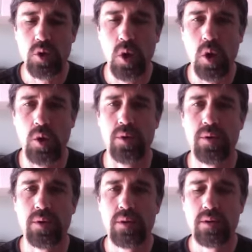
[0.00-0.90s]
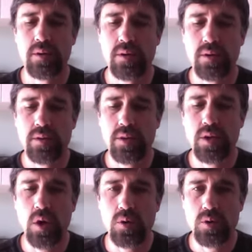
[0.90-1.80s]
god, the
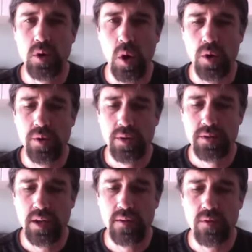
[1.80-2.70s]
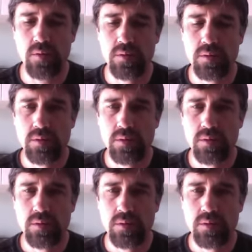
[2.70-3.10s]
goat god, devil,